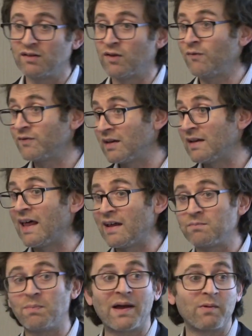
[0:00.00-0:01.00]
often led
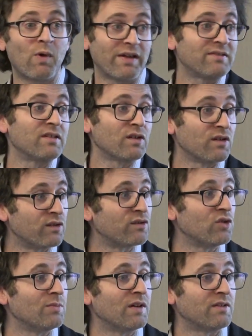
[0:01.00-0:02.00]
by Western
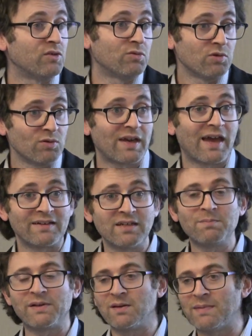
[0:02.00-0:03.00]
consumers who care
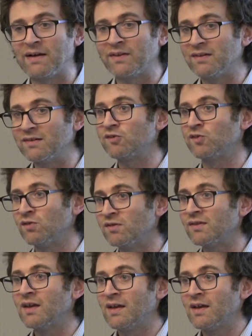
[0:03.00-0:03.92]
deeply about these issues,